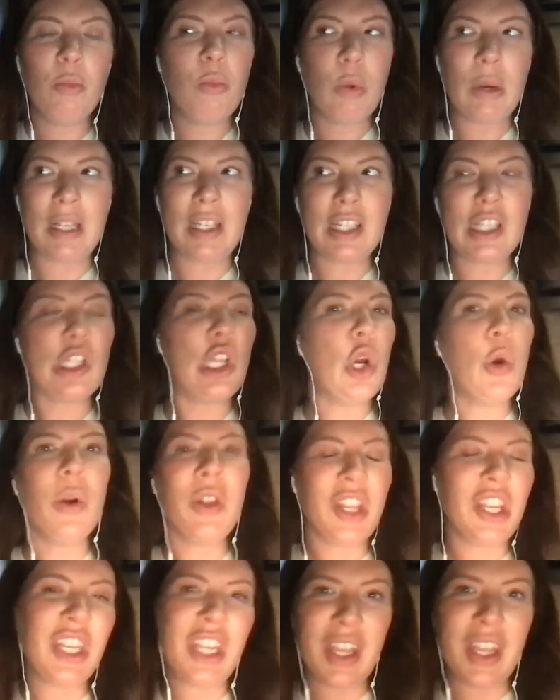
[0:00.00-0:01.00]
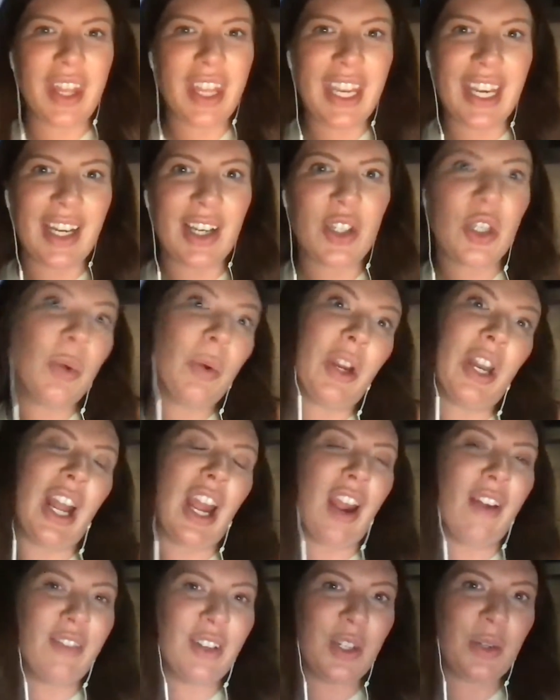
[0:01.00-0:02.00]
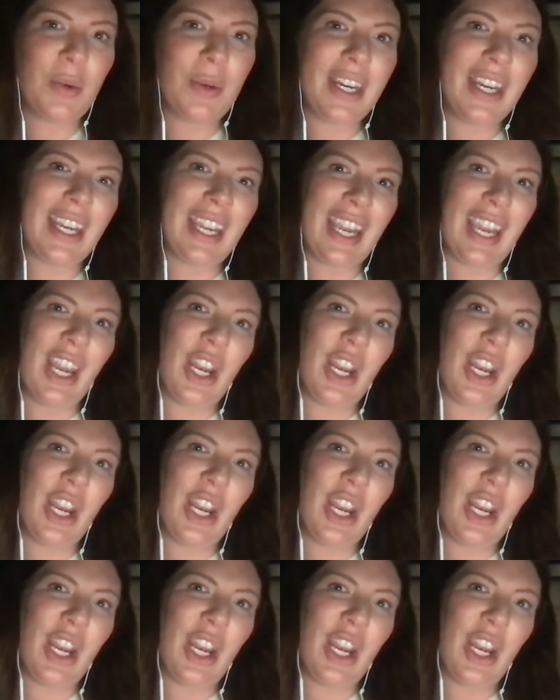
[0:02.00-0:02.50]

It's slower than you think, so we're going to have to tweak it,